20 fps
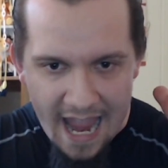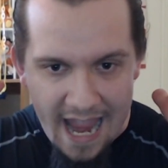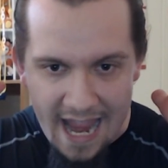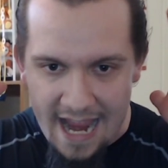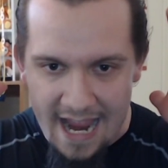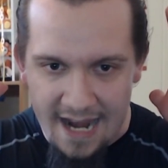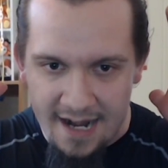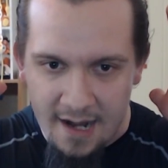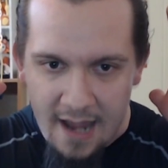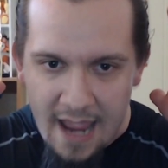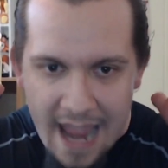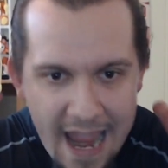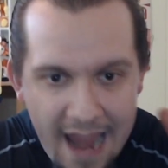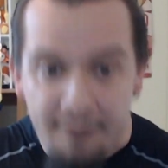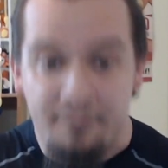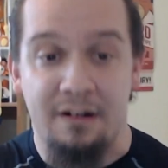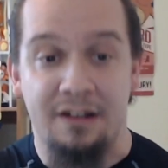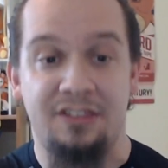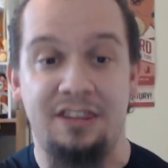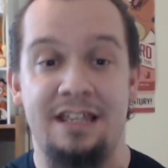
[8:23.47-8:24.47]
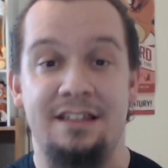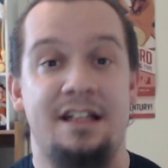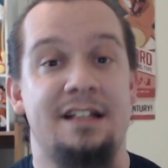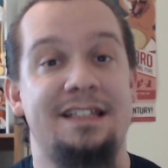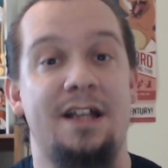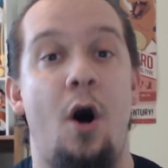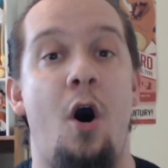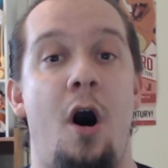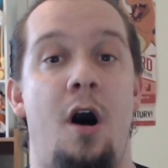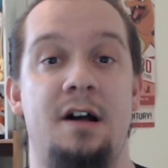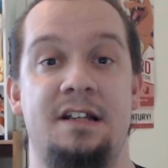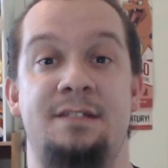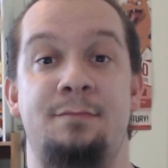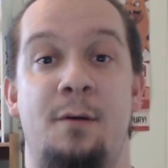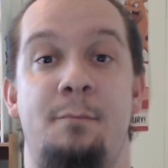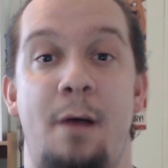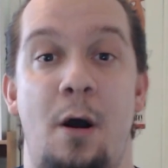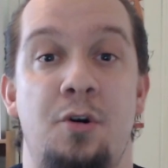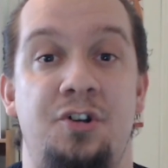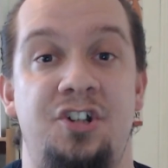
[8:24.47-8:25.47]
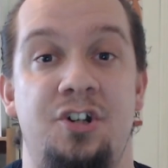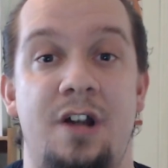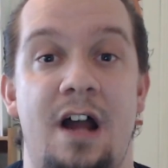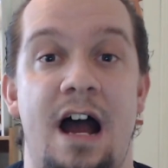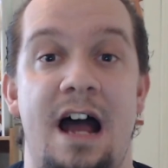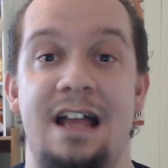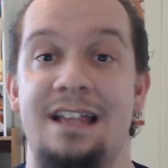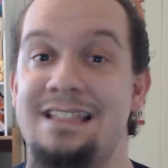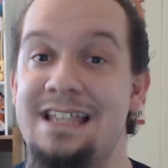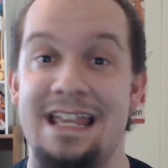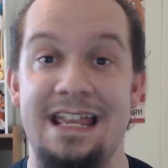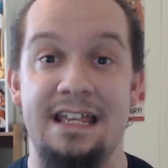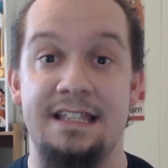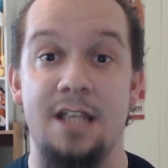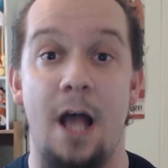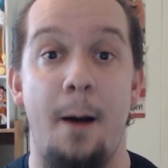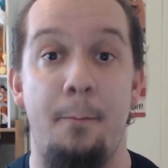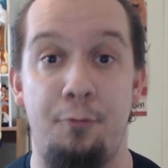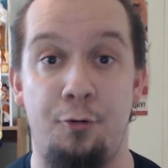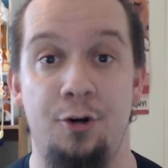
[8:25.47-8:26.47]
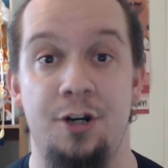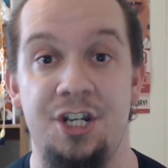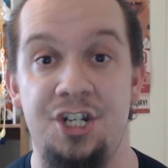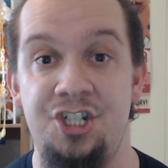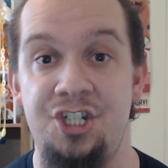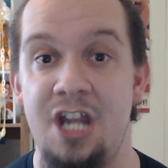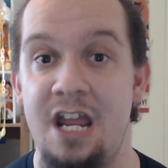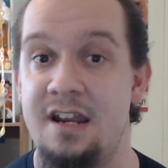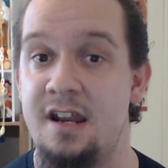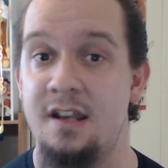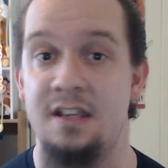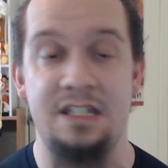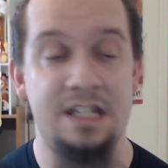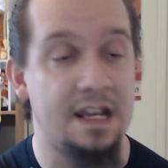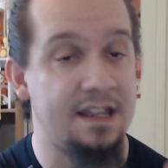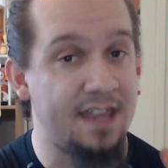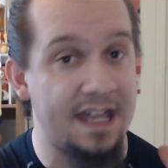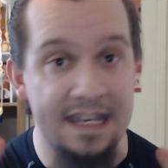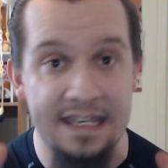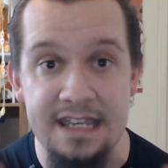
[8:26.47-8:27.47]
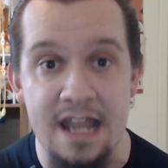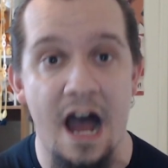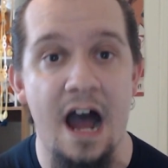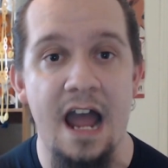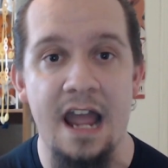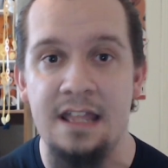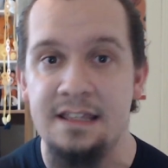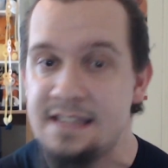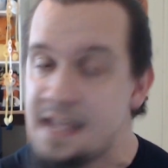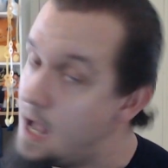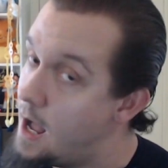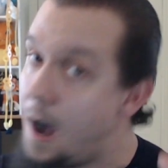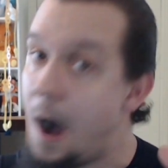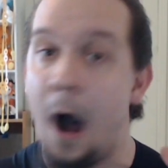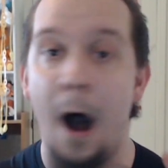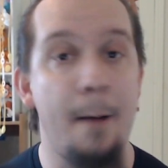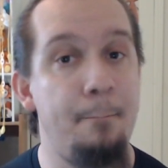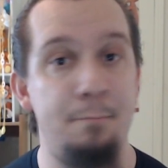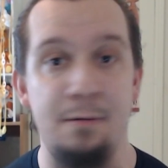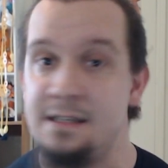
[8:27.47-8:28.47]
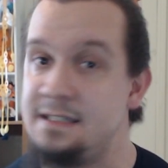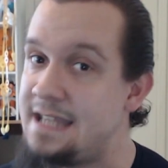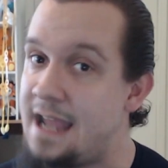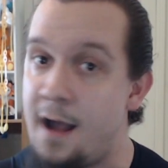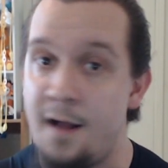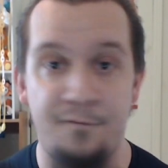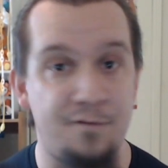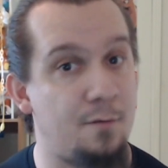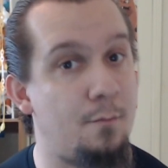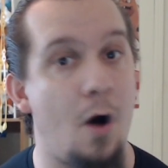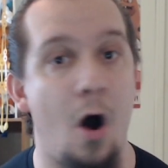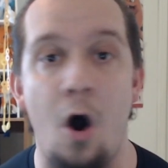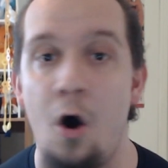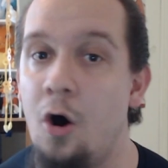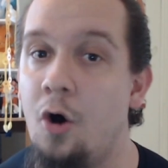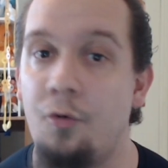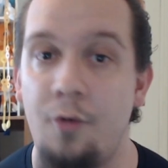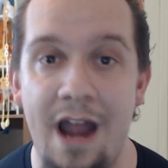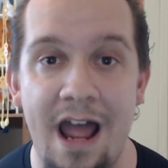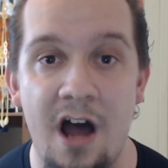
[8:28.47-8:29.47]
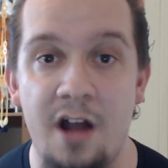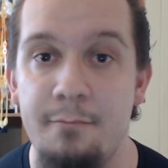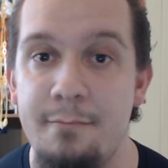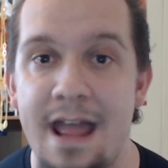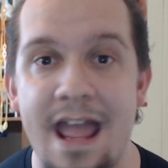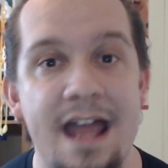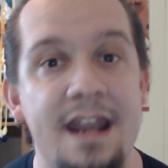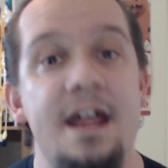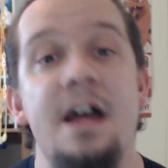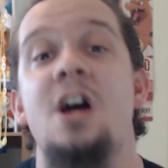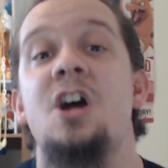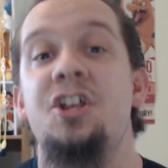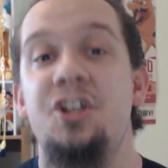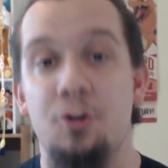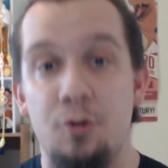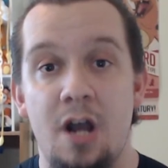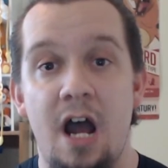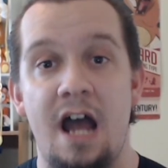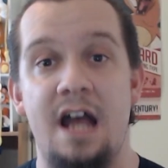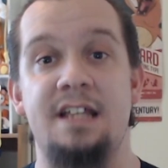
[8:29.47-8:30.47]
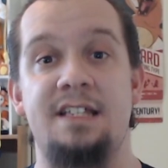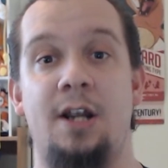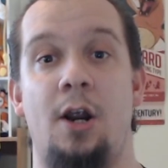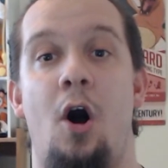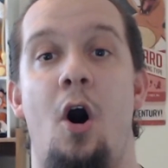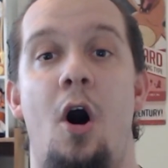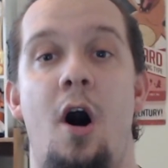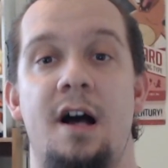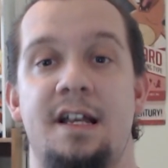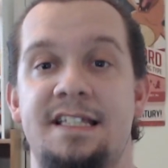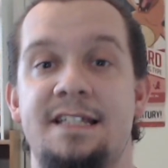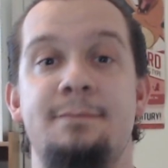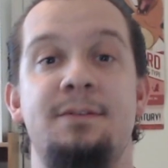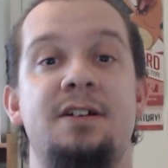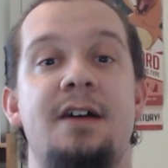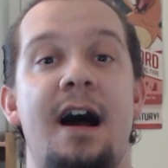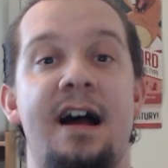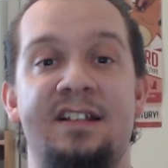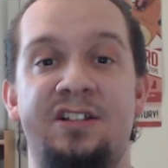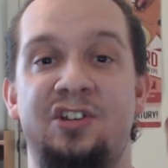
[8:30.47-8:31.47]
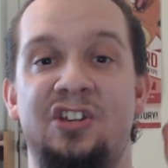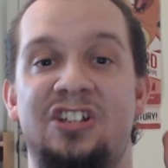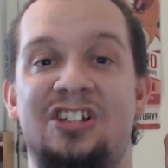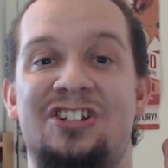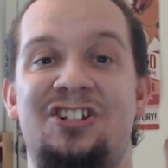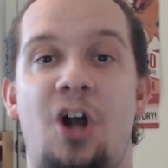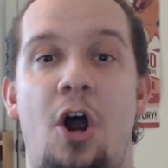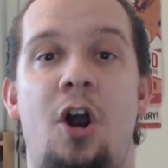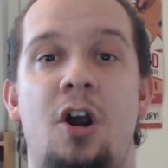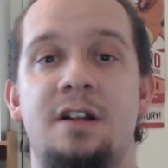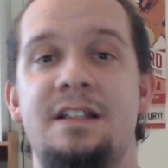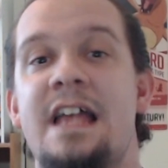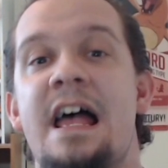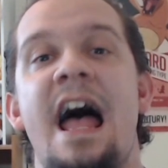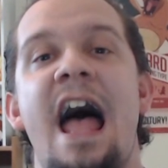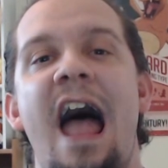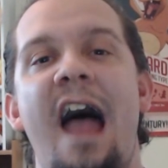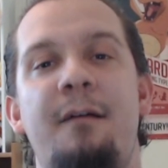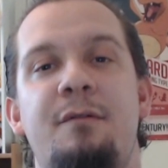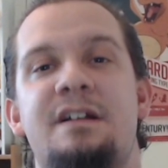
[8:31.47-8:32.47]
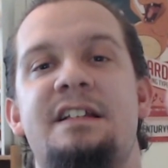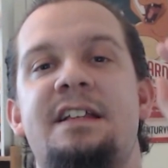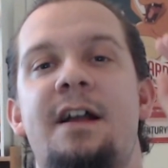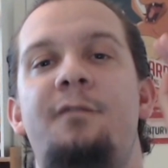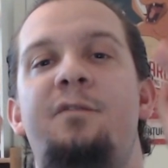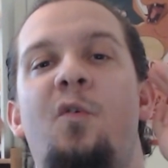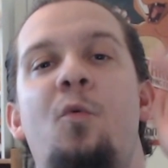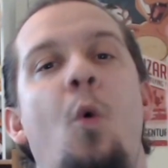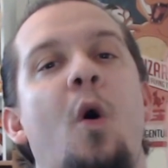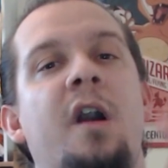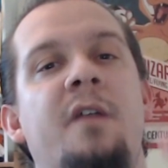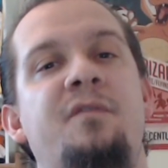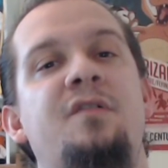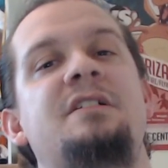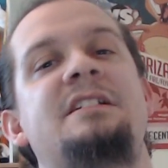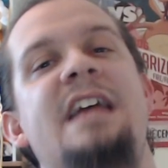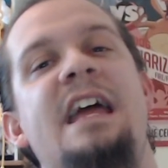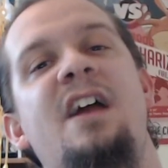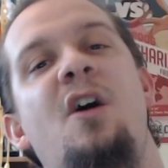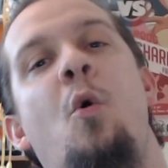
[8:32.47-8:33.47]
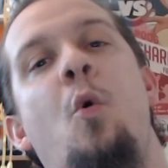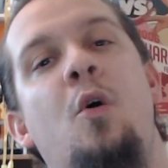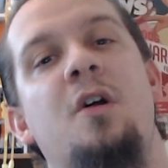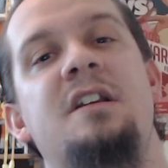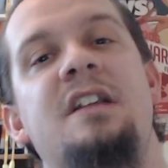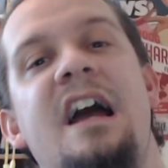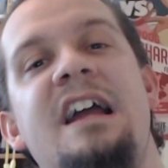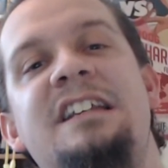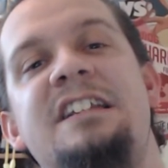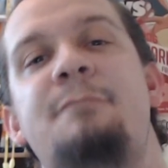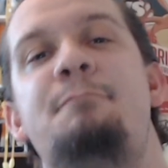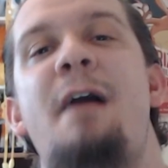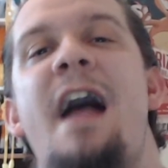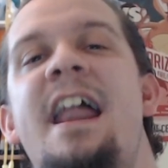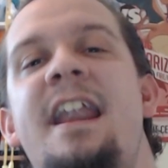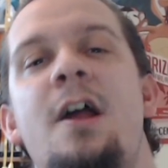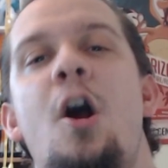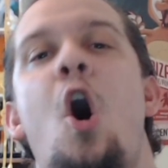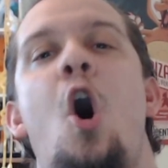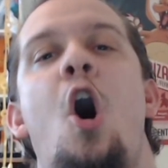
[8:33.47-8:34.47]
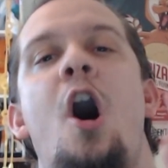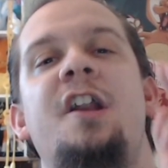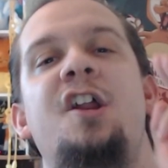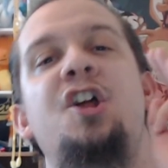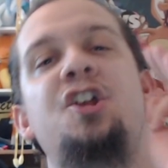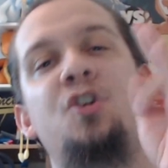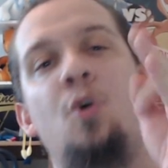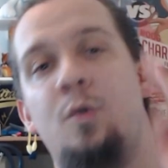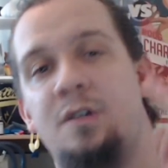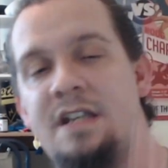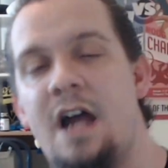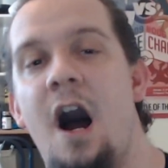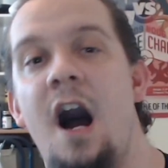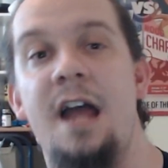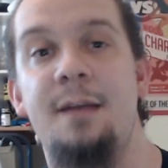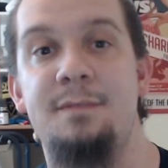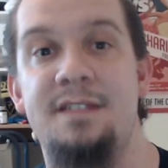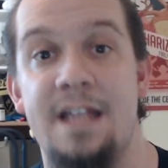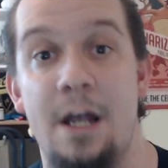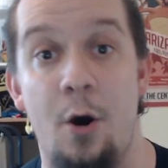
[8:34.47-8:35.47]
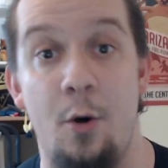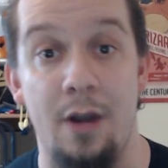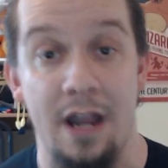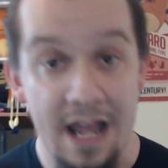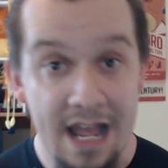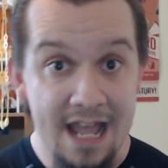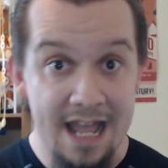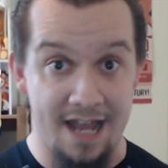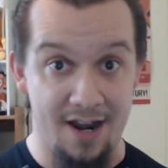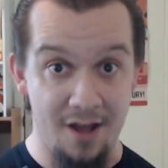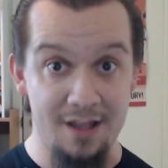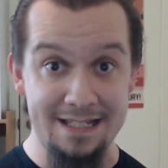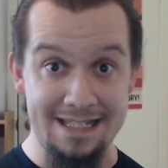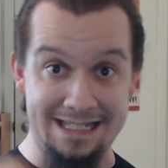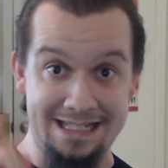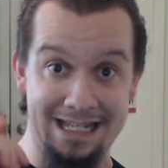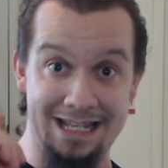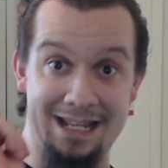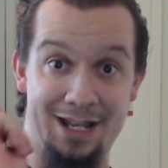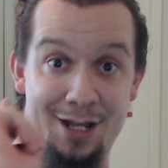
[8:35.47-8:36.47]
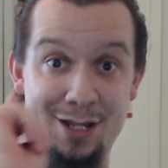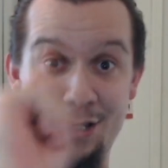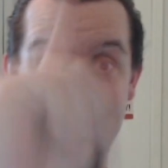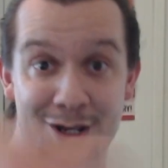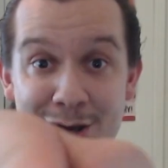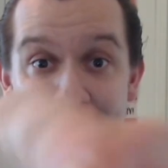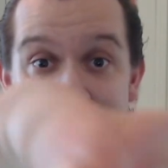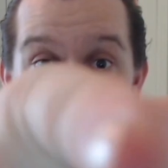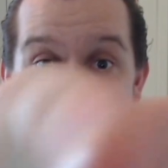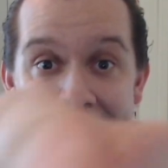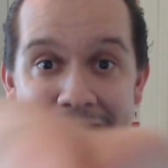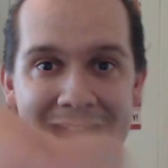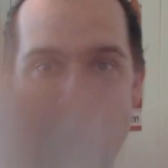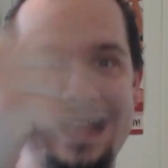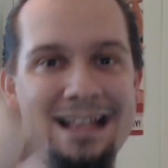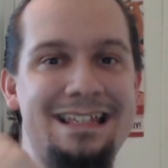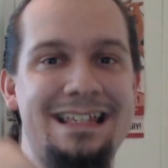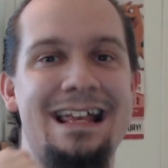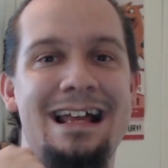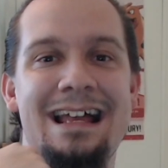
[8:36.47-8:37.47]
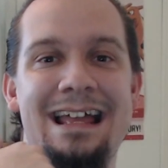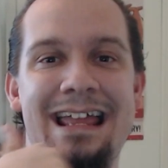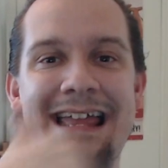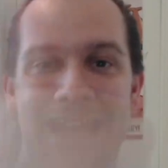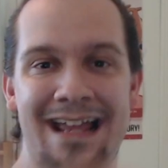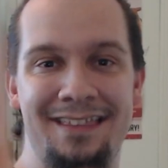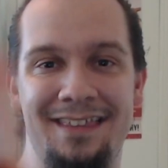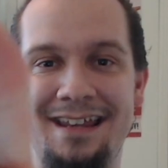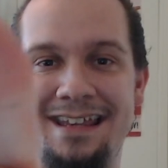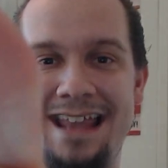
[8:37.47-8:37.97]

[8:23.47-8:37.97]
and everything that's awesome about you guys is appreciated to the nines up and down from all around man you guys are awesome you guys are the stars have yourself a wonderful day or night depending on your time zone and i'll see you guys in the